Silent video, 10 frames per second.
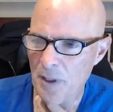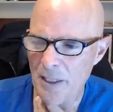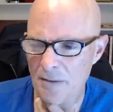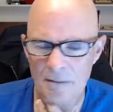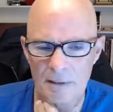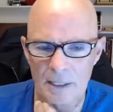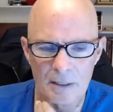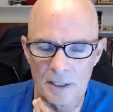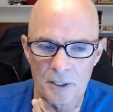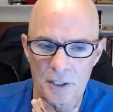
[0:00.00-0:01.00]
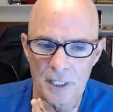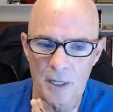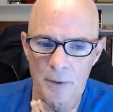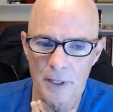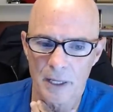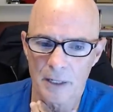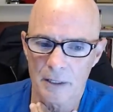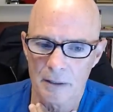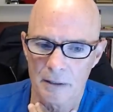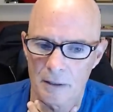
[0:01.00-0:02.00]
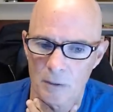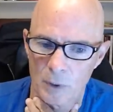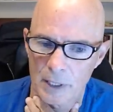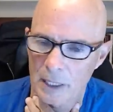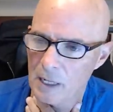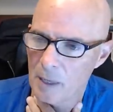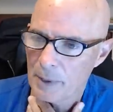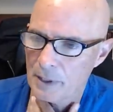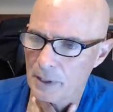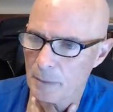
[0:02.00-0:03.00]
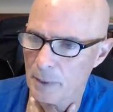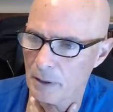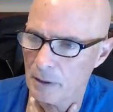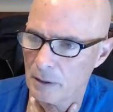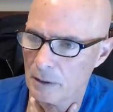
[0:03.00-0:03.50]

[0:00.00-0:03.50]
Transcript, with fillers: I don't I don't understand what that what that comment is about.